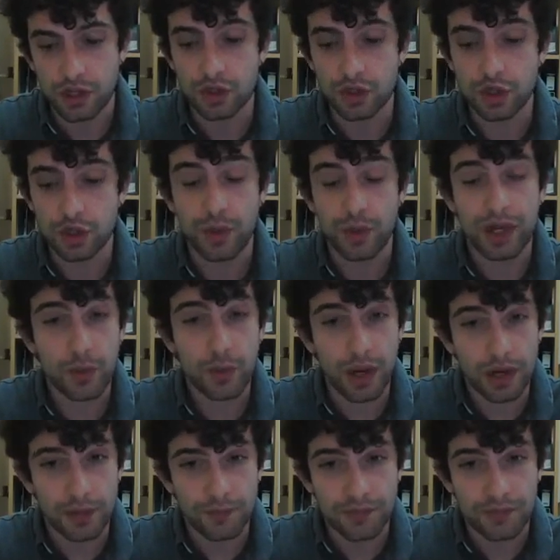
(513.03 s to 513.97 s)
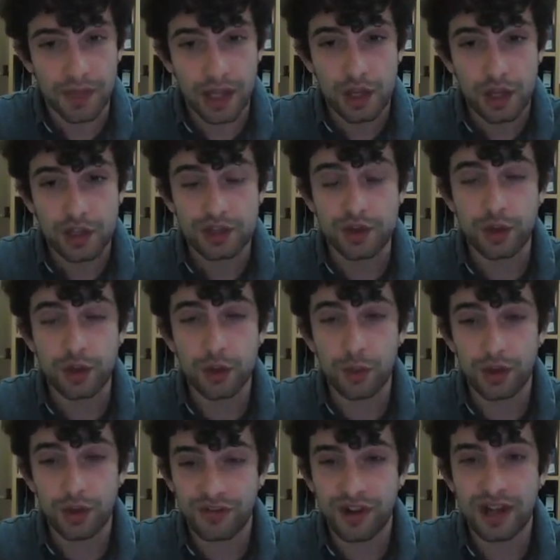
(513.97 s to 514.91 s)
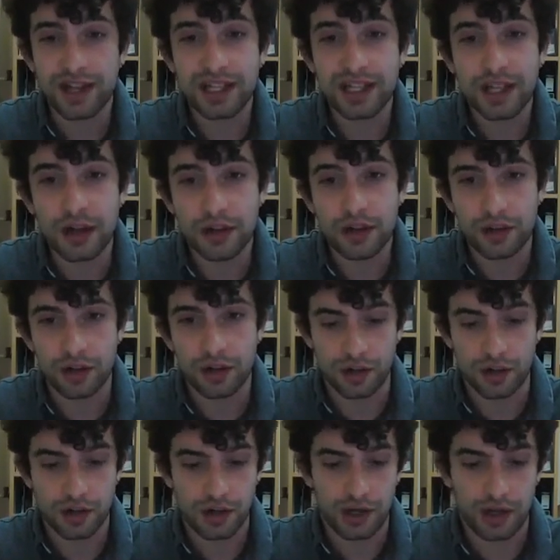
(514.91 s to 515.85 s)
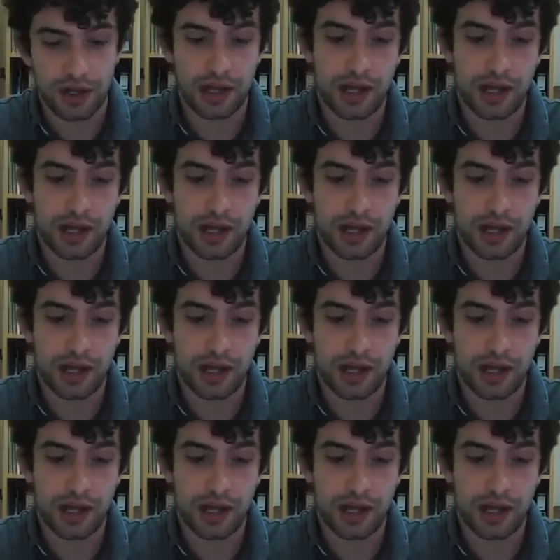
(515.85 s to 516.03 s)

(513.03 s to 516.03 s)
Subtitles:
to 21. So you will find younger